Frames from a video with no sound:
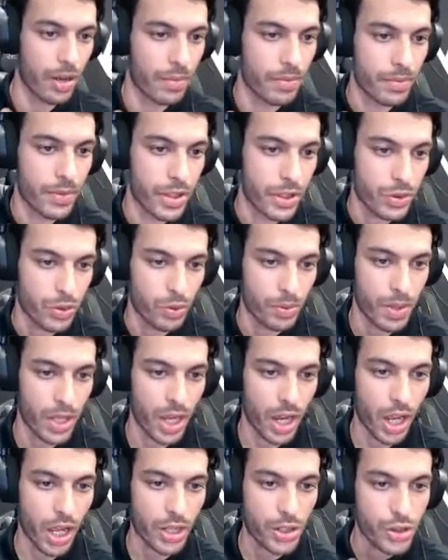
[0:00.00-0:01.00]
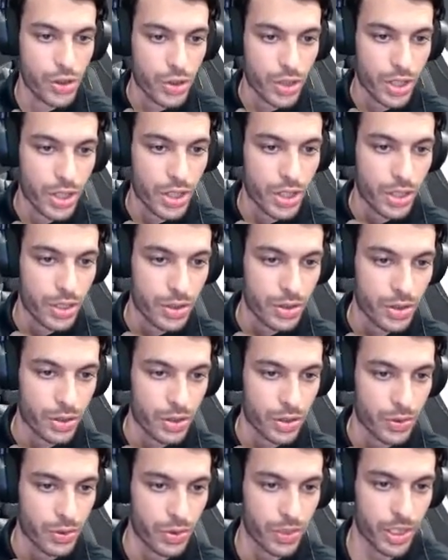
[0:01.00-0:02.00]
This will be 100, so
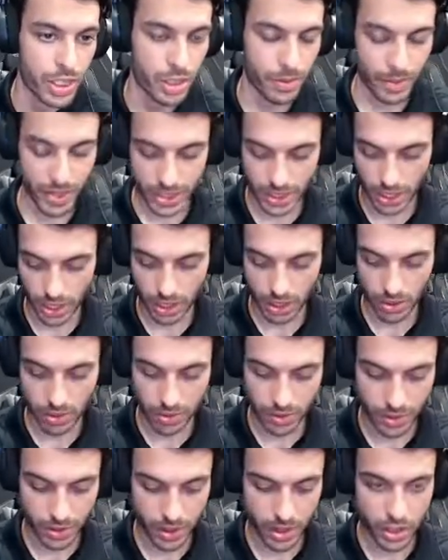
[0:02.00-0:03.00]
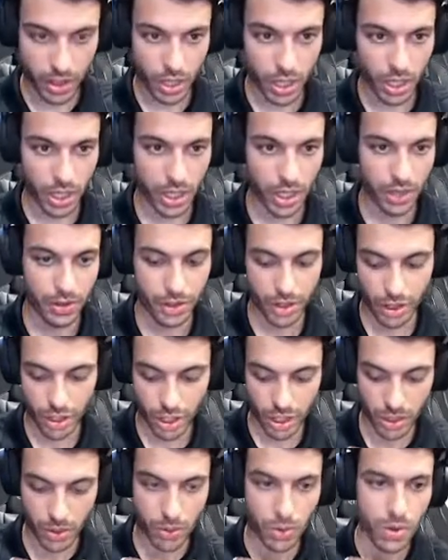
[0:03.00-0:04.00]
this would need to be 10. Now they are
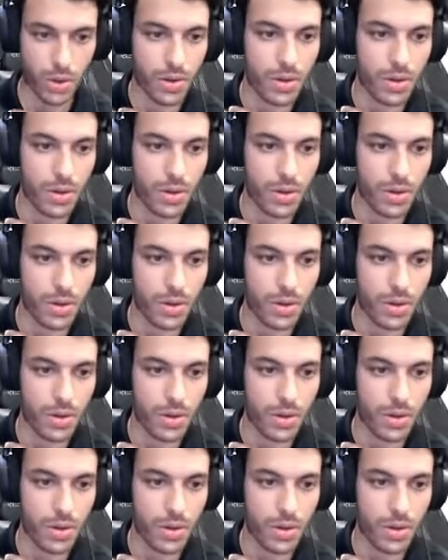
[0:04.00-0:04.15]
equal.